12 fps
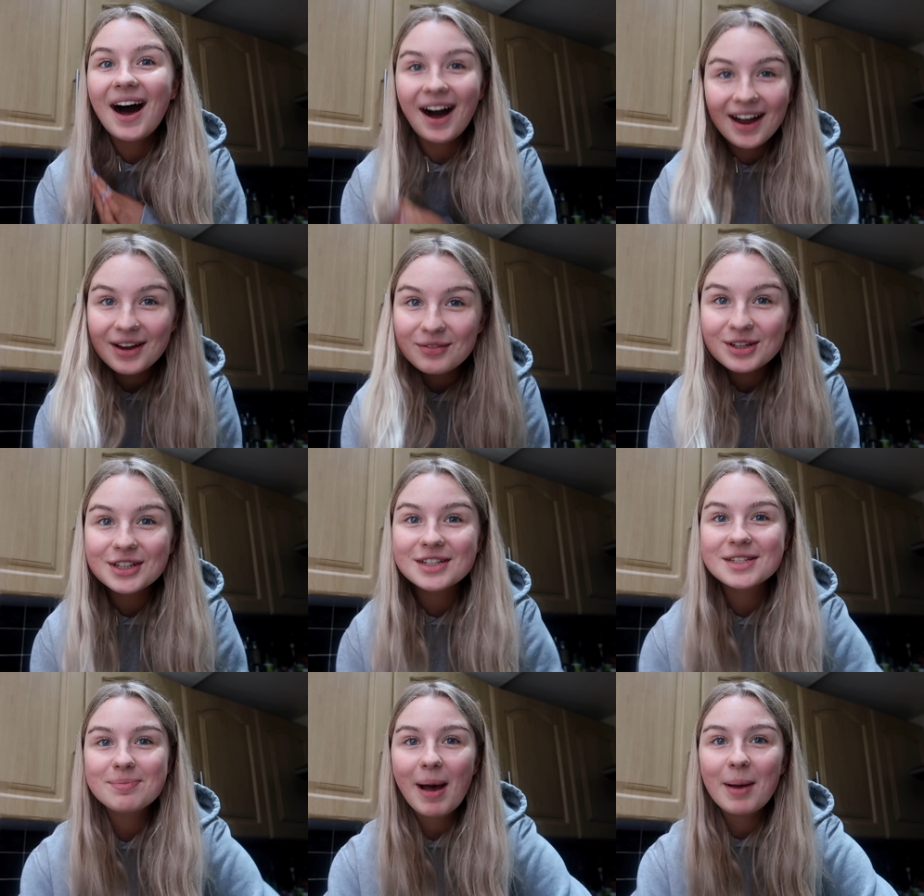I haven't
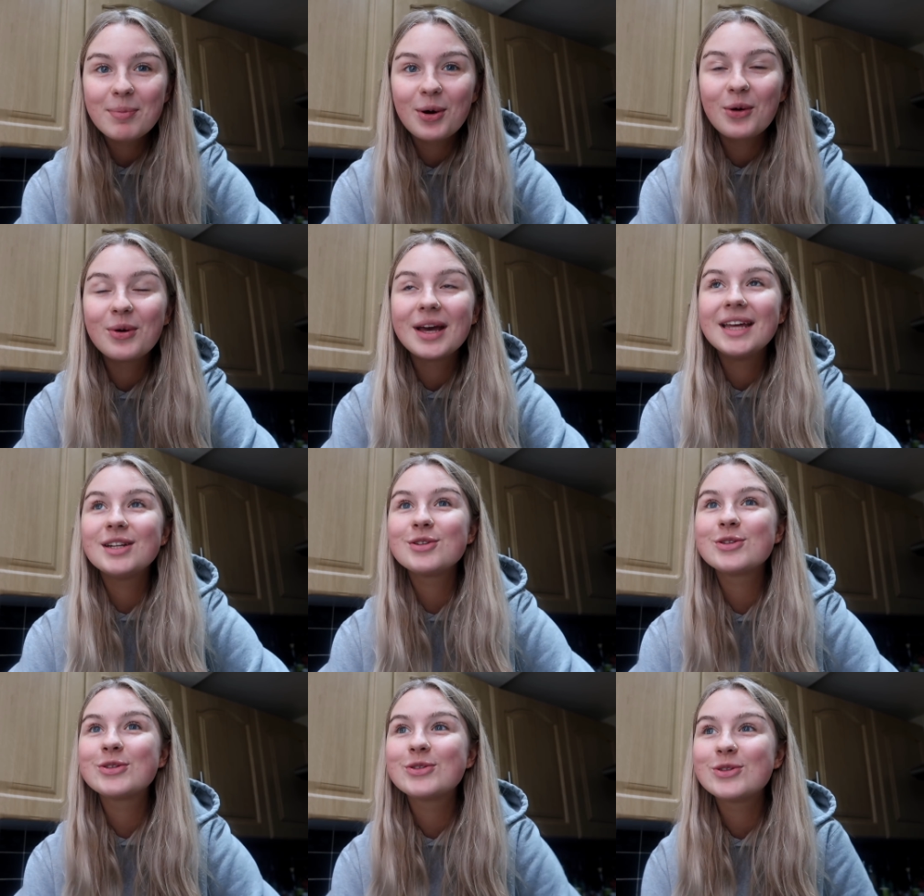cooked spag bol in
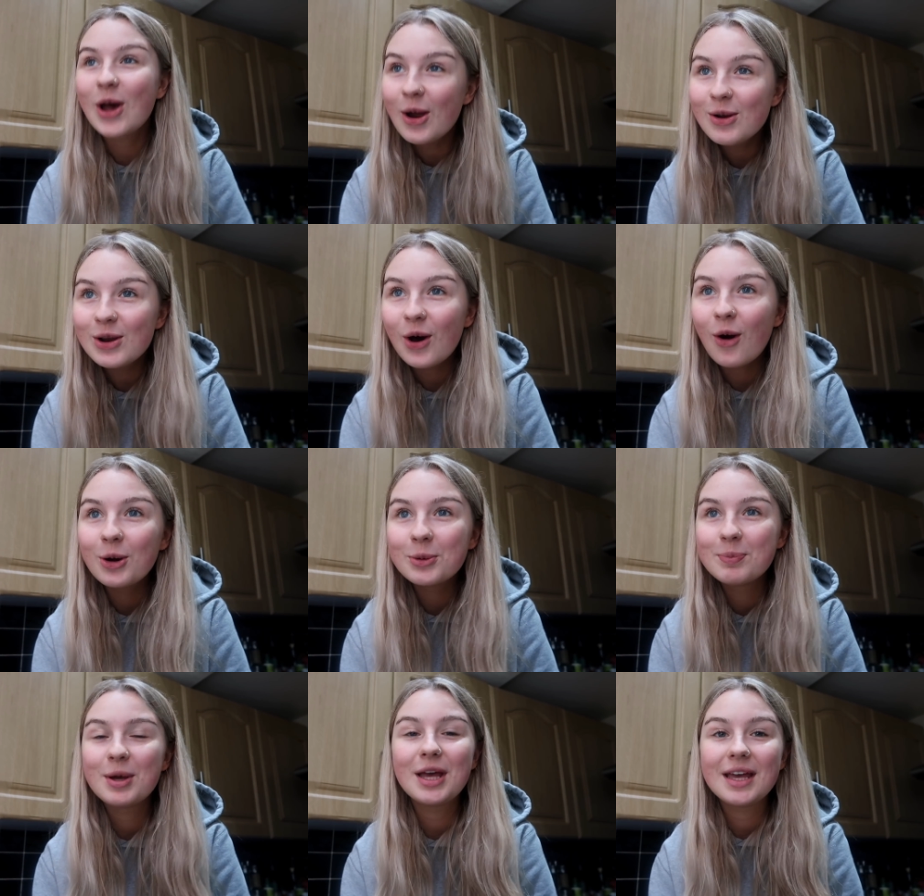so
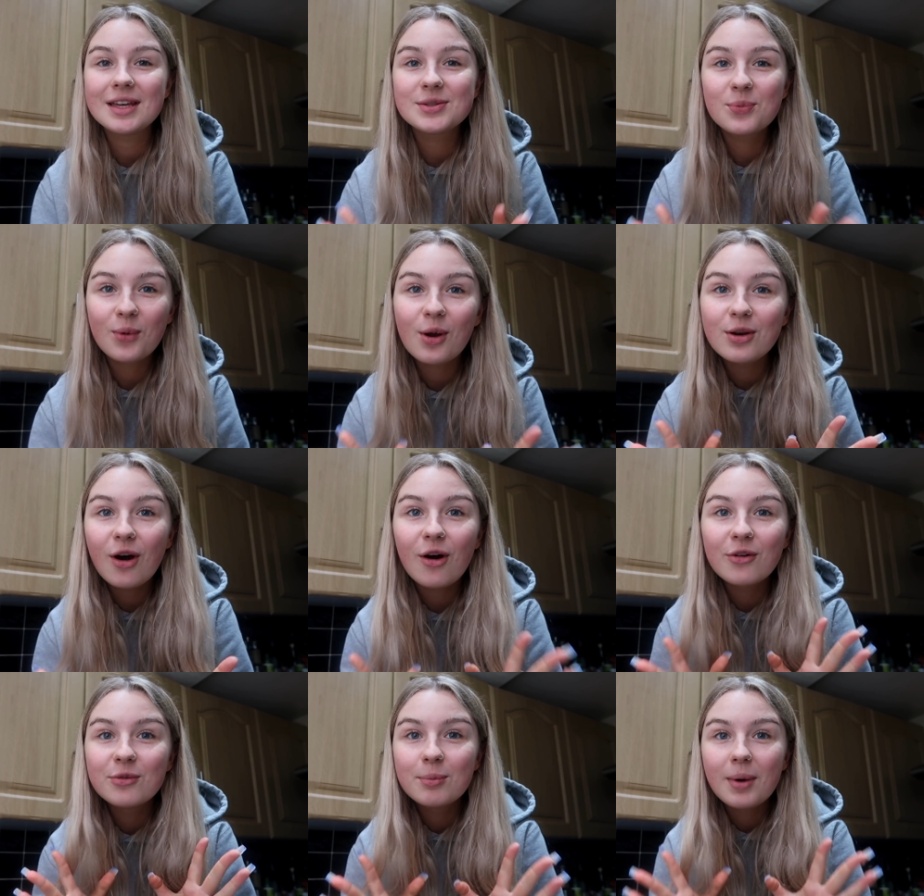long, but it is one
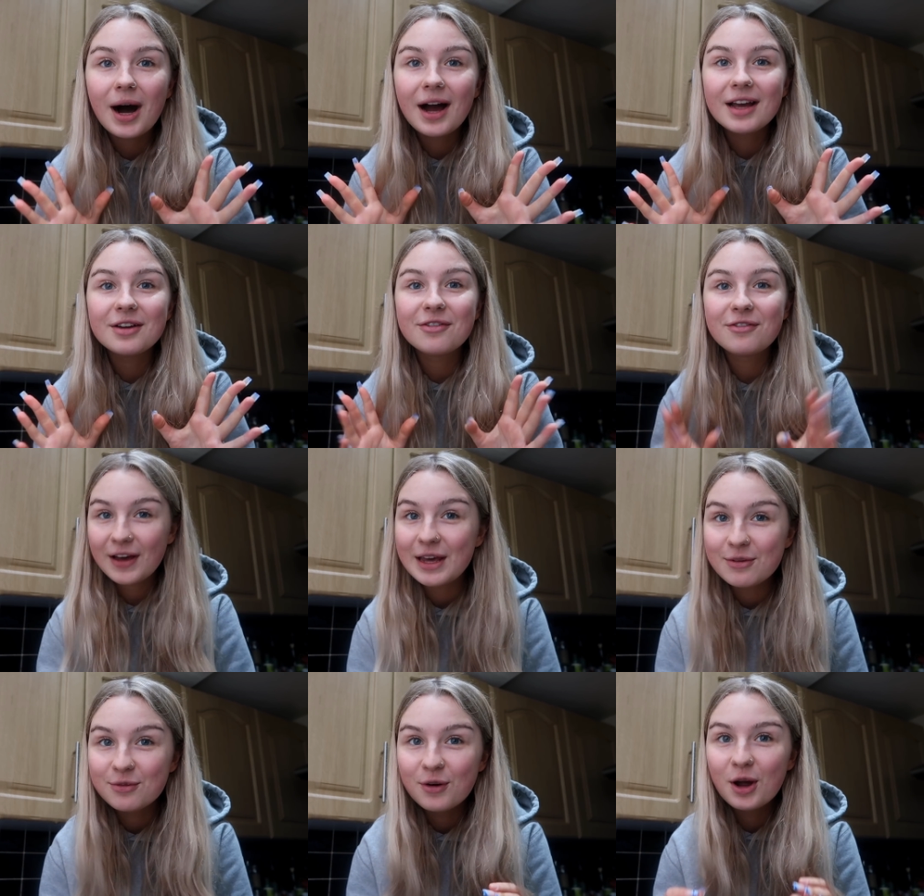of my
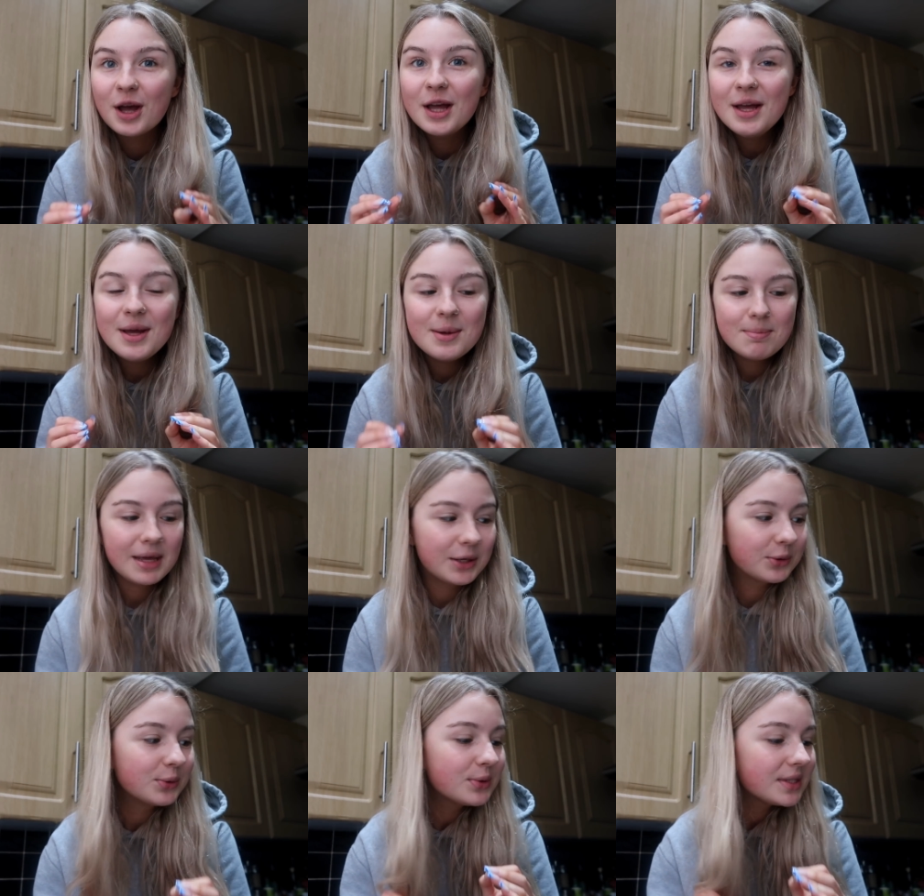favourite
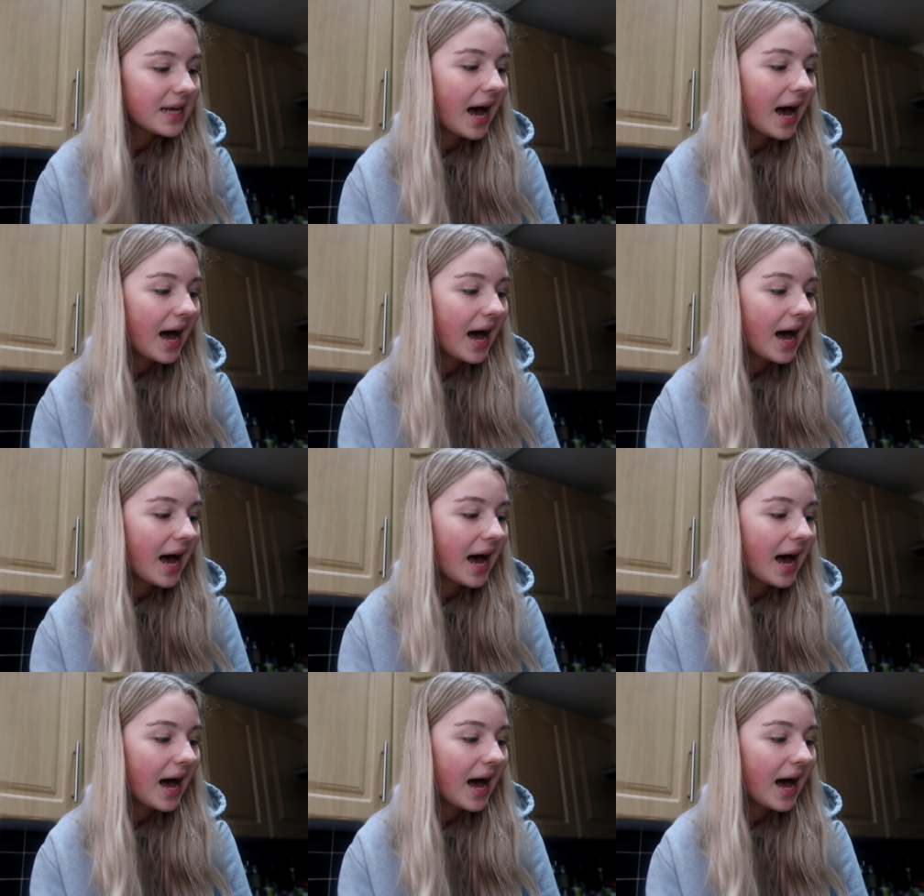meals.